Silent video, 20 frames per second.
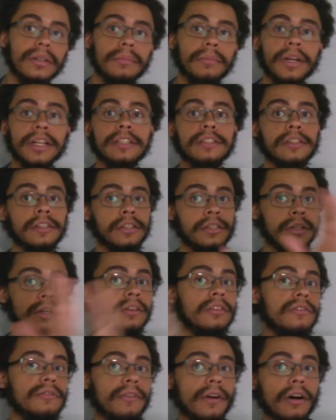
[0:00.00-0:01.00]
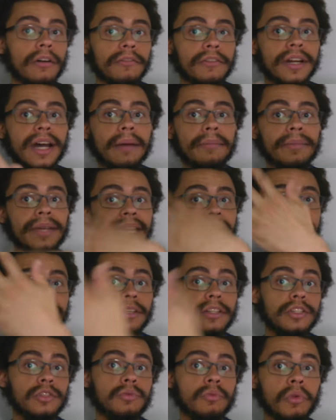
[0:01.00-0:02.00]
But it's the dude's fault for not being
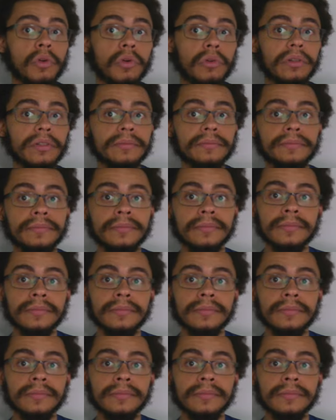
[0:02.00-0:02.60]
able to swoon.